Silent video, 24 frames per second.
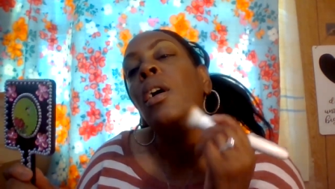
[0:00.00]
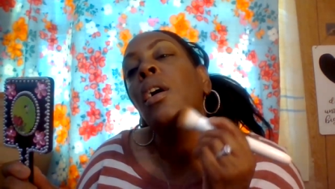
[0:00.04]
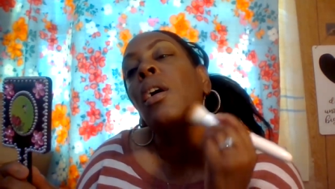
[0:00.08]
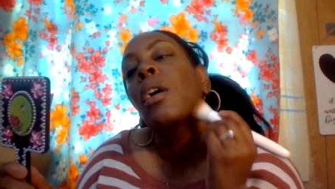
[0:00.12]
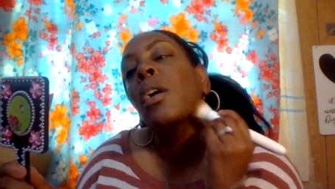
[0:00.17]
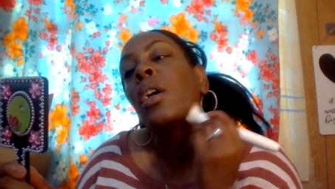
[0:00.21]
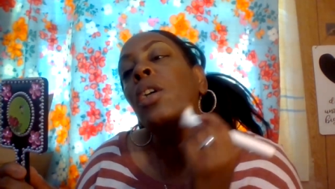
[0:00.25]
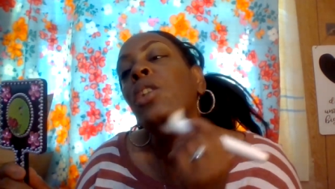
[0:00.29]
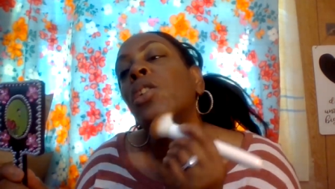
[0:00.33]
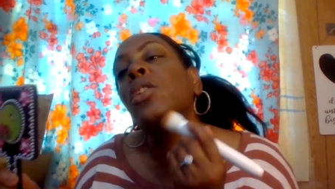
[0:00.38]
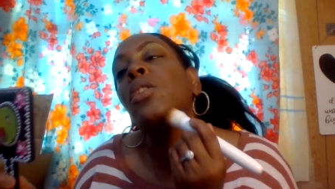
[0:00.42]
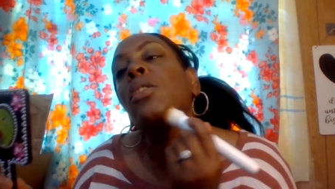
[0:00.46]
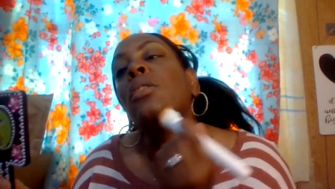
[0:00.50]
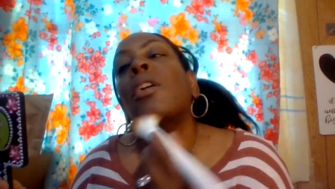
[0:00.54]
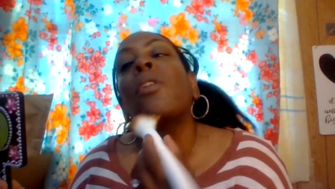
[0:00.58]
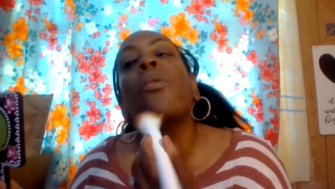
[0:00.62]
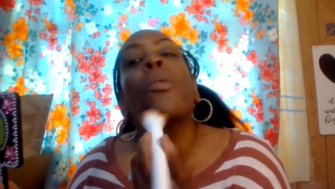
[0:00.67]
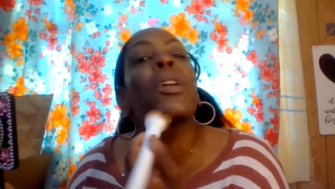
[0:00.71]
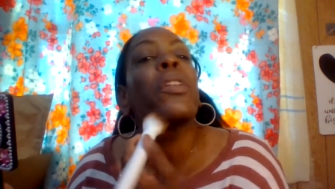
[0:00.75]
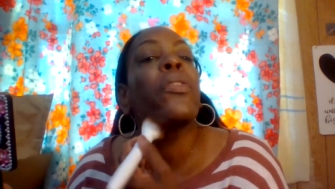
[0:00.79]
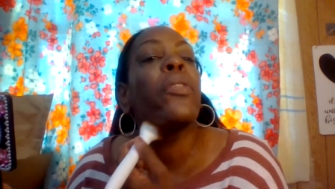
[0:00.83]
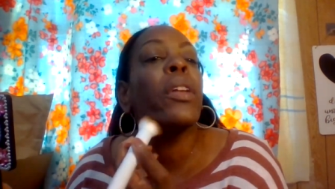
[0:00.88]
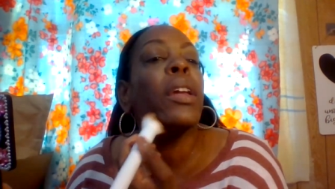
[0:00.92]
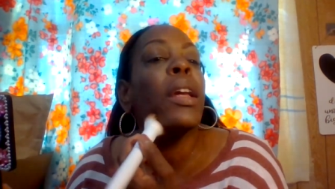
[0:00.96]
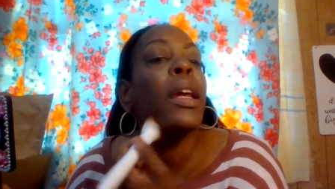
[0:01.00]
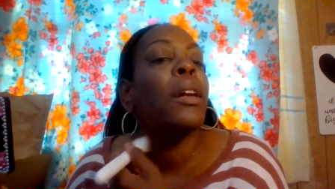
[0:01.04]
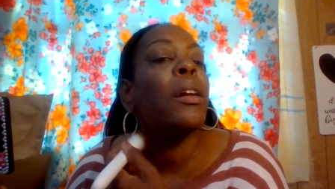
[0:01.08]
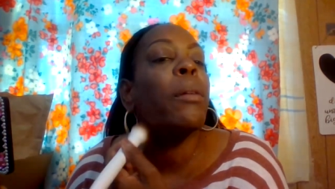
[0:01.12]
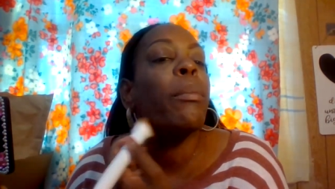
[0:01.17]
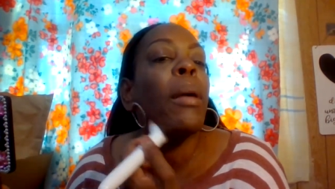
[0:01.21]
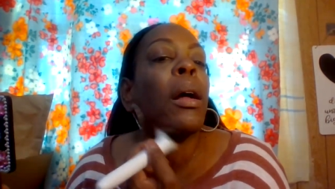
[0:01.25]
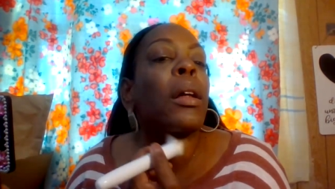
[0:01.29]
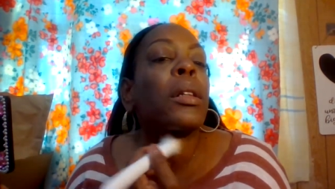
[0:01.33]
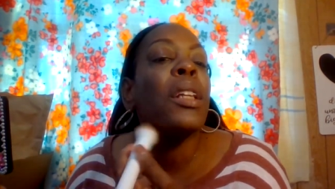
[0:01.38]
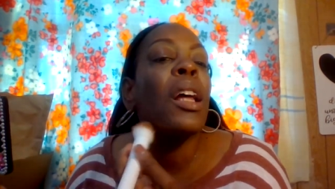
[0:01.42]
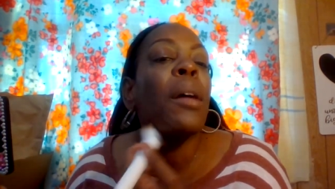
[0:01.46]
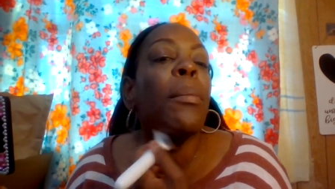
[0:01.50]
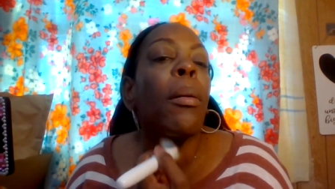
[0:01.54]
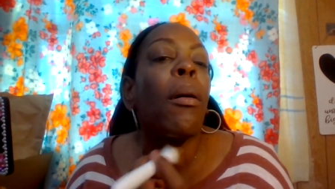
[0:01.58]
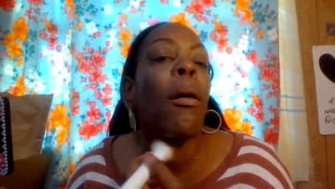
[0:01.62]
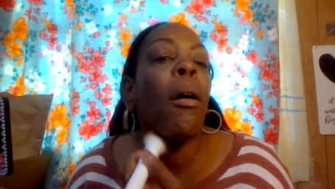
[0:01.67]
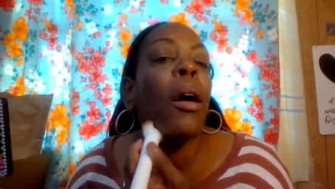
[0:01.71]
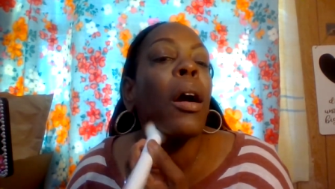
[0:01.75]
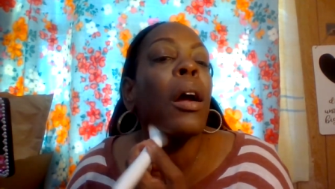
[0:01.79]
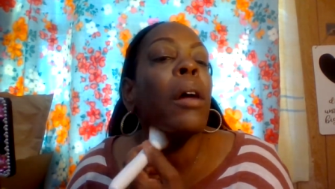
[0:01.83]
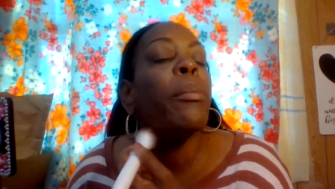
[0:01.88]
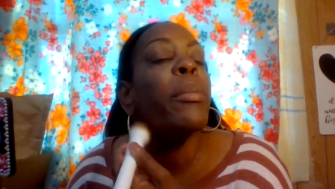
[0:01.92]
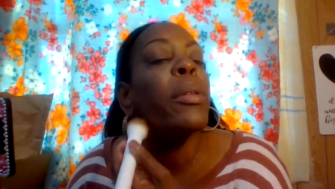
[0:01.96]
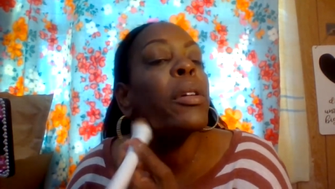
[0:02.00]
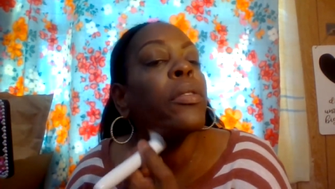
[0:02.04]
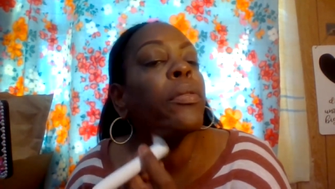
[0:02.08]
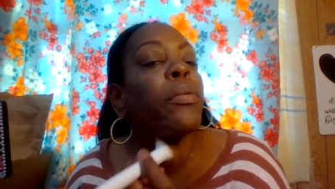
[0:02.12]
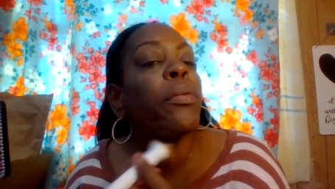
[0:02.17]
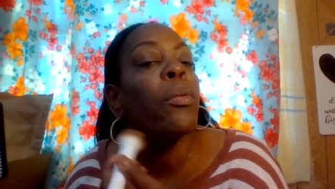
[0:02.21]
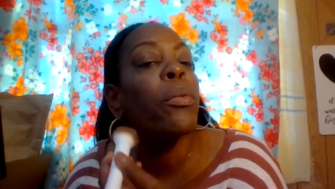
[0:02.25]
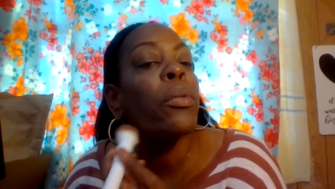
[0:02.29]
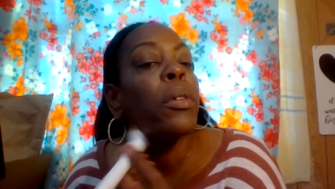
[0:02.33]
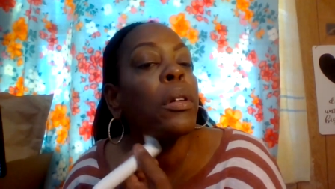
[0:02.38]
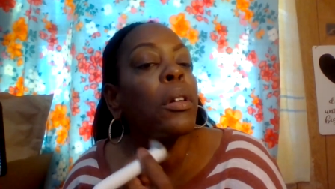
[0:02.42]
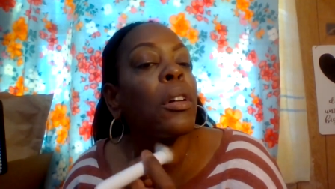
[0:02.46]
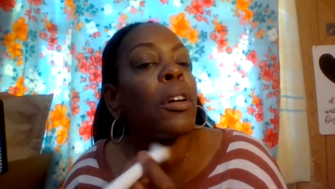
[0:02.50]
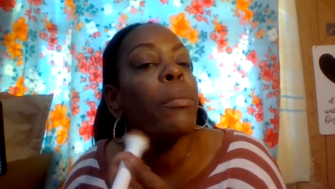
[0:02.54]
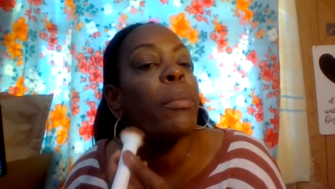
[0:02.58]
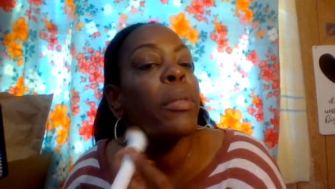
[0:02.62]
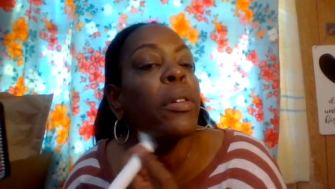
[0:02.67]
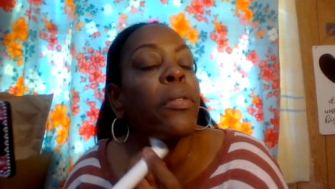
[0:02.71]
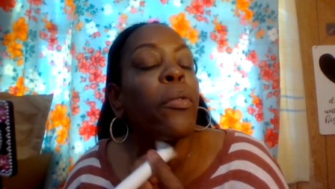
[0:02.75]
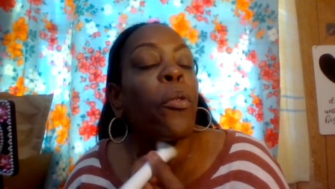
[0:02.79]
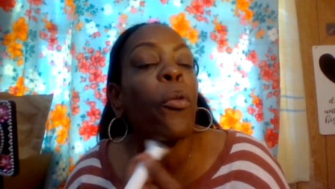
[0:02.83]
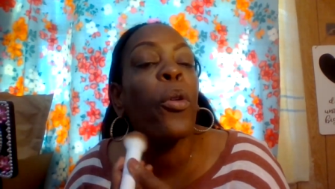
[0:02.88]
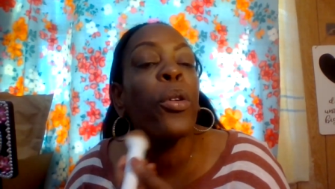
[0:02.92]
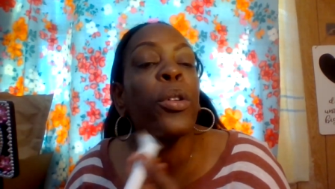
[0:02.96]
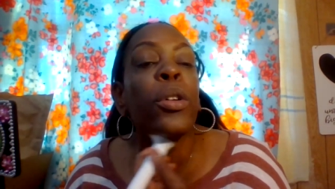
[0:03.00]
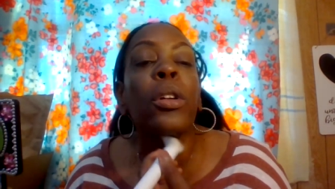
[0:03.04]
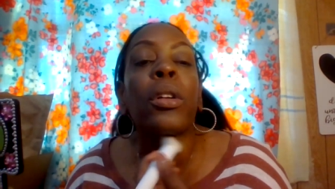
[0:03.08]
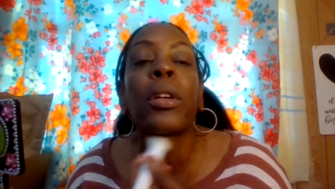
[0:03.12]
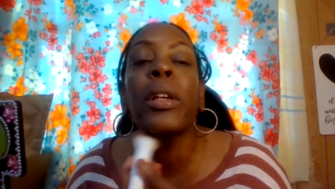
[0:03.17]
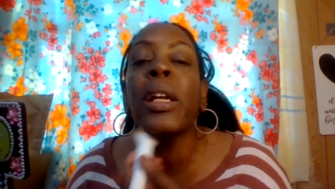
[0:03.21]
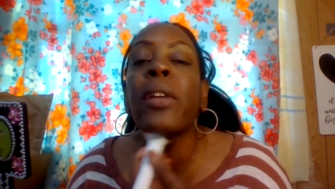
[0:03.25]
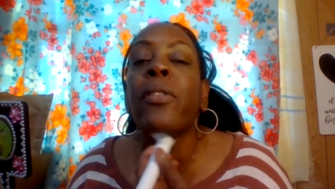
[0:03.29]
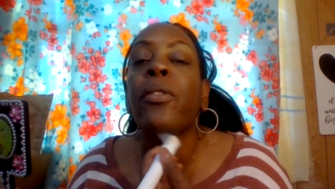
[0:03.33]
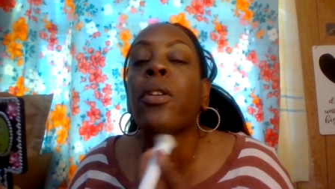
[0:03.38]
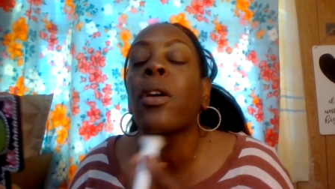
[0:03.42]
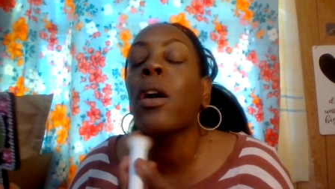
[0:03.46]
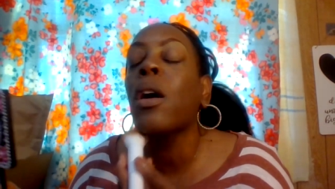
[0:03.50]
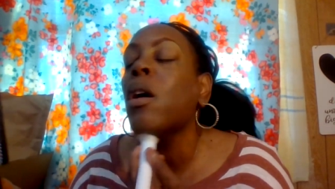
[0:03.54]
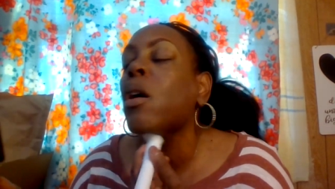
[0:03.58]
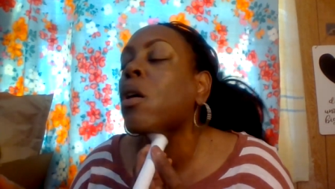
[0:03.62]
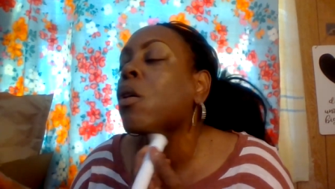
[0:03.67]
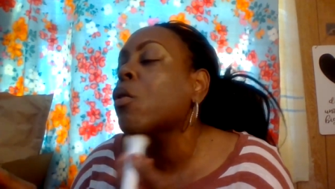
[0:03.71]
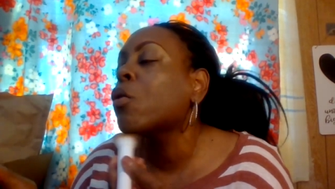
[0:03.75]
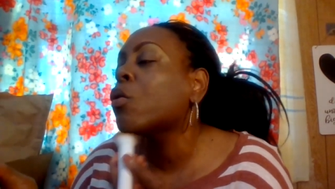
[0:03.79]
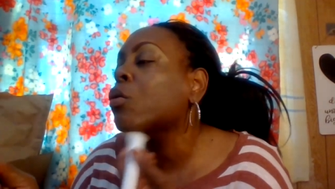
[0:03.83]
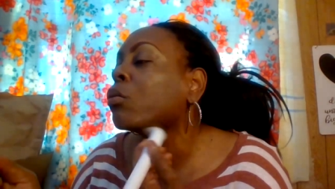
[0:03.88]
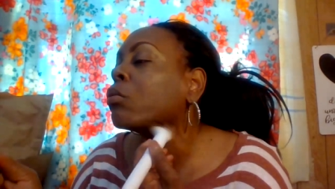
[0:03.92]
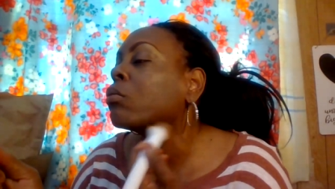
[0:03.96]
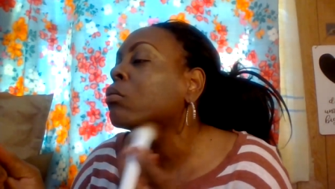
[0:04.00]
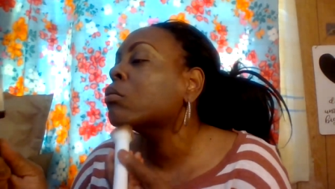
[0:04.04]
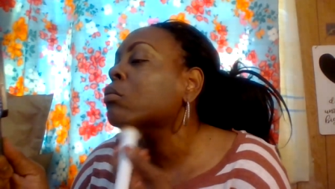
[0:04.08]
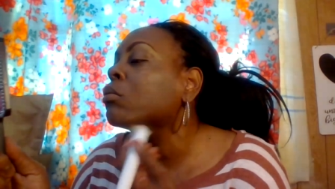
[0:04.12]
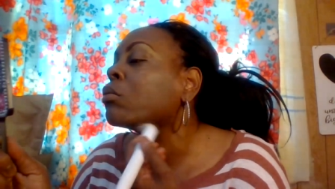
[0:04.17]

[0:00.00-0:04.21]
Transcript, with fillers: because you don't want to forget about that part you know before you leave your home